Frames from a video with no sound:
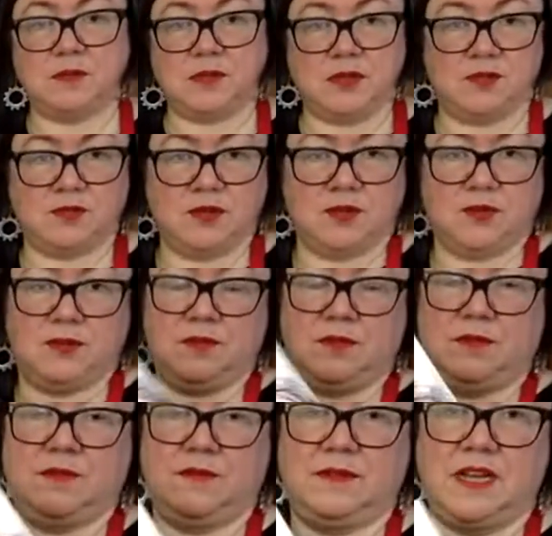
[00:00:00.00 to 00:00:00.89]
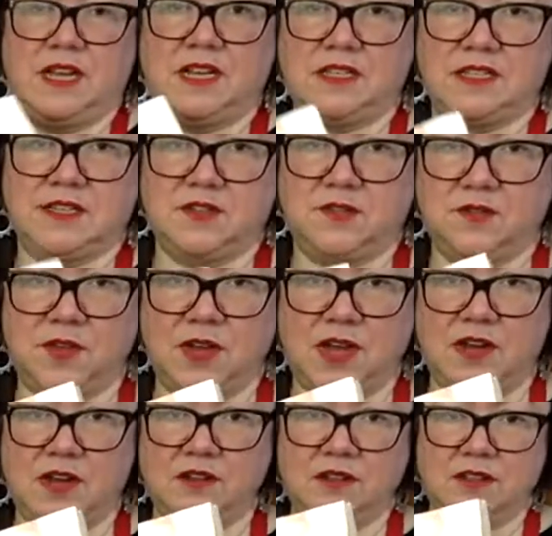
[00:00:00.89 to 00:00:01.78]
through as the
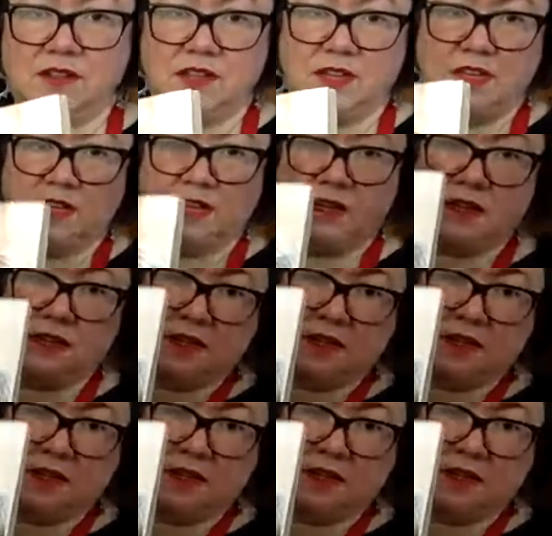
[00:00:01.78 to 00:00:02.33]
final thing.